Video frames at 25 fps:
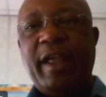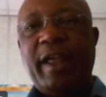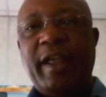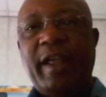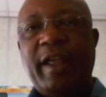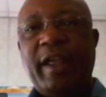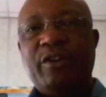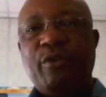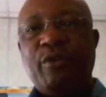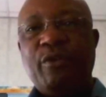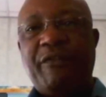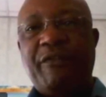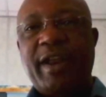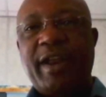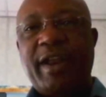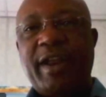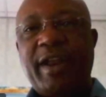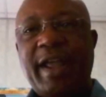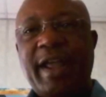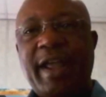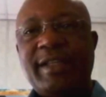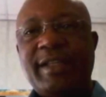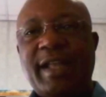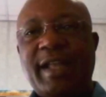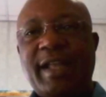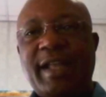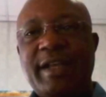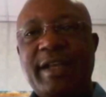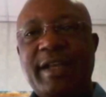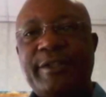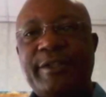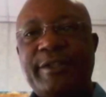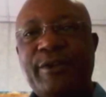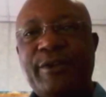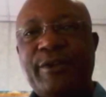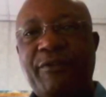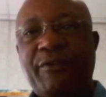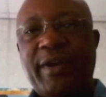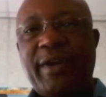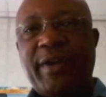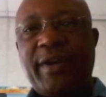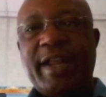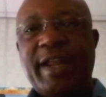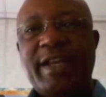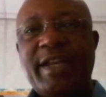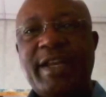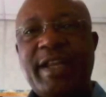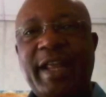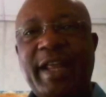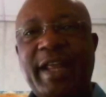to a very extent,
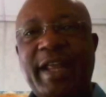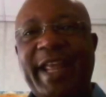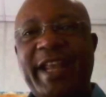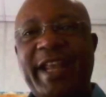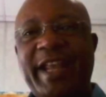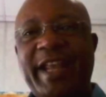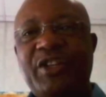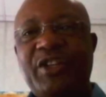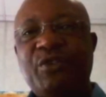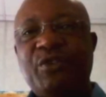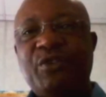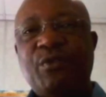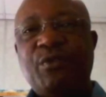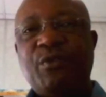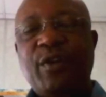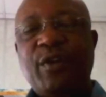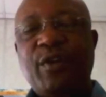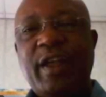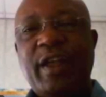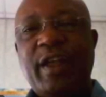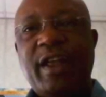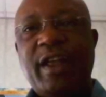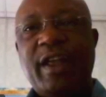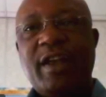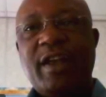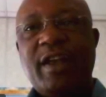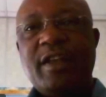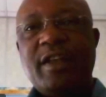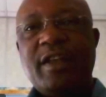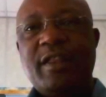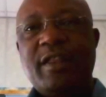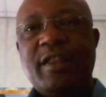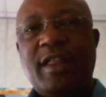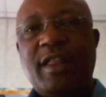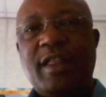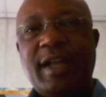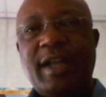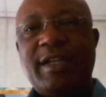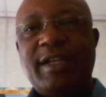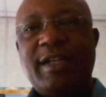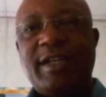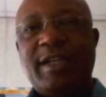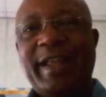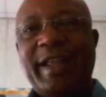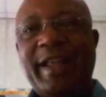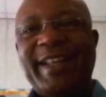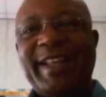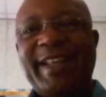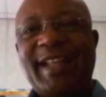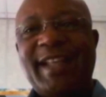sovereign issue
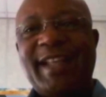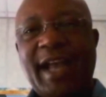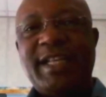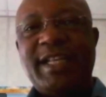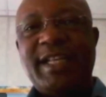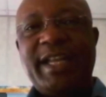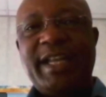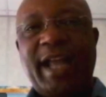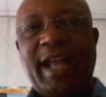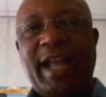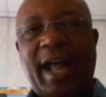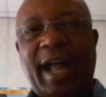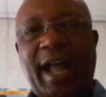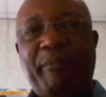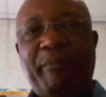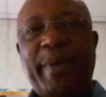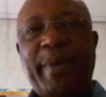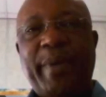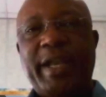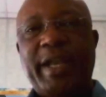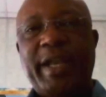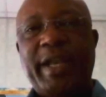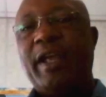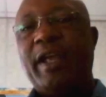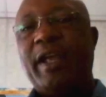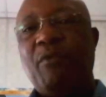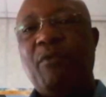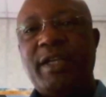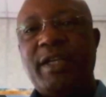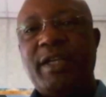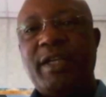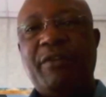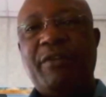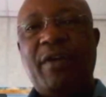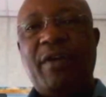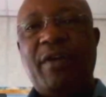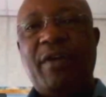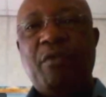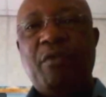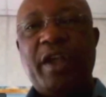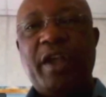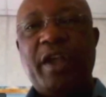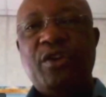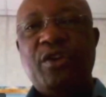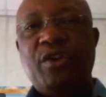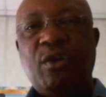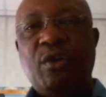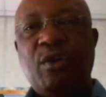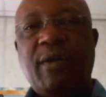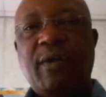that is actually happening
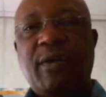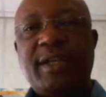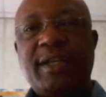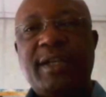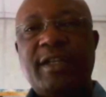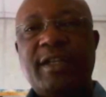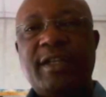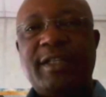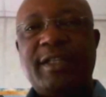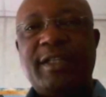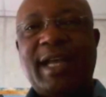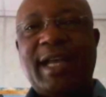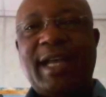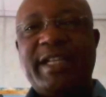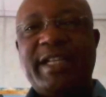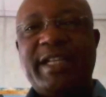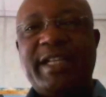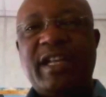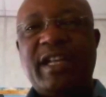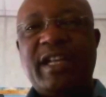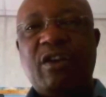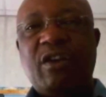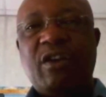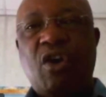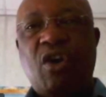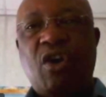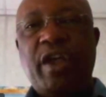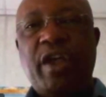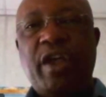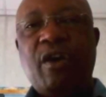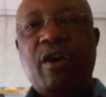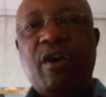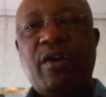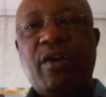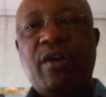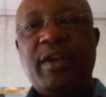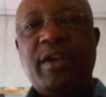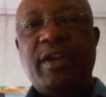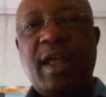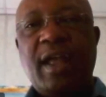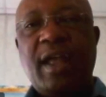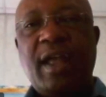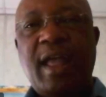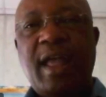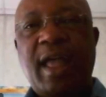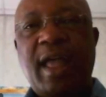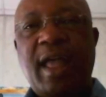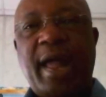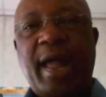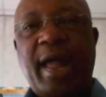whatever way you look at it, is actually going
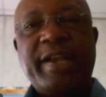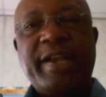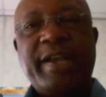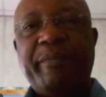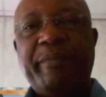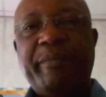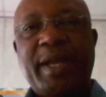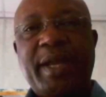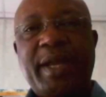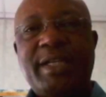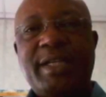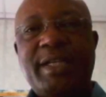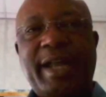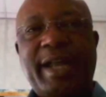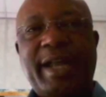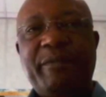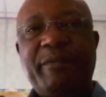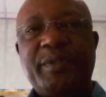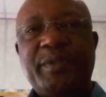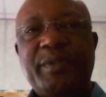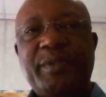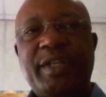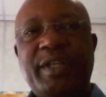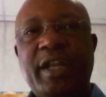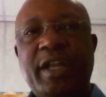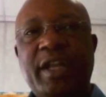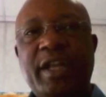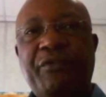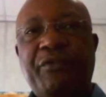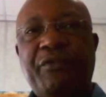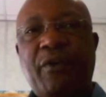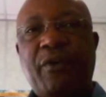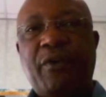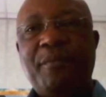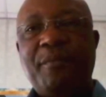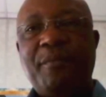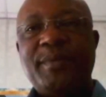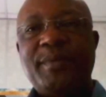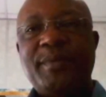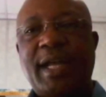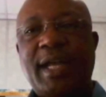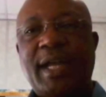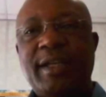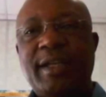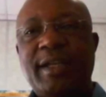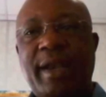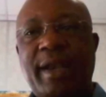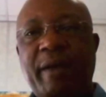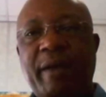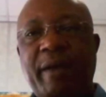on. And many times in
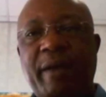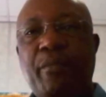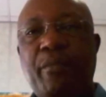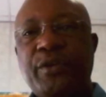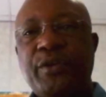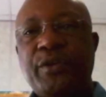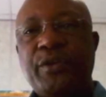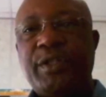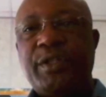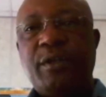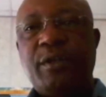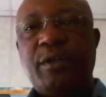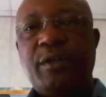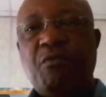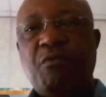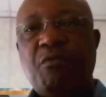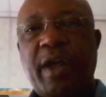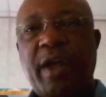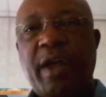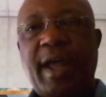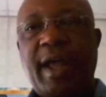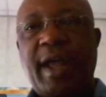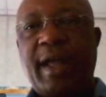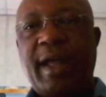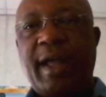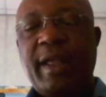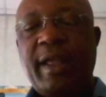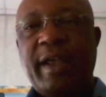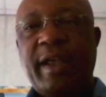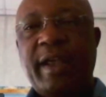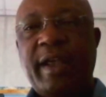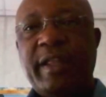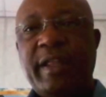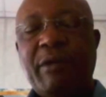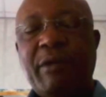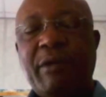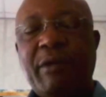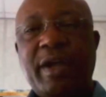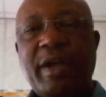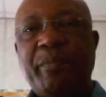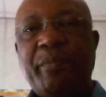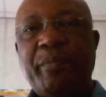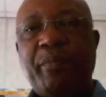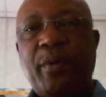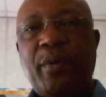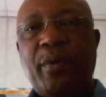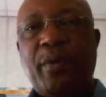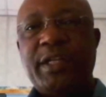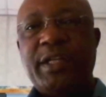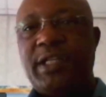forms and labels where
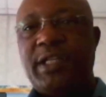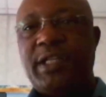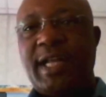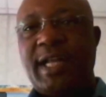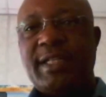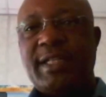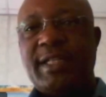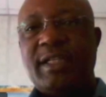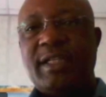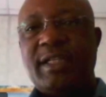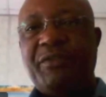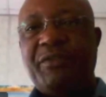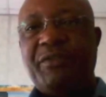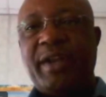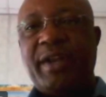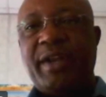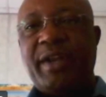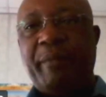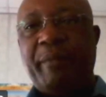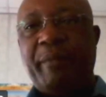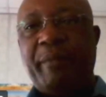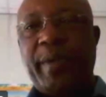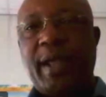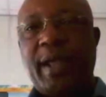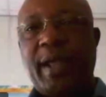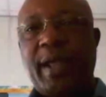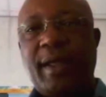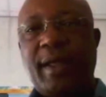the word policy doesn't even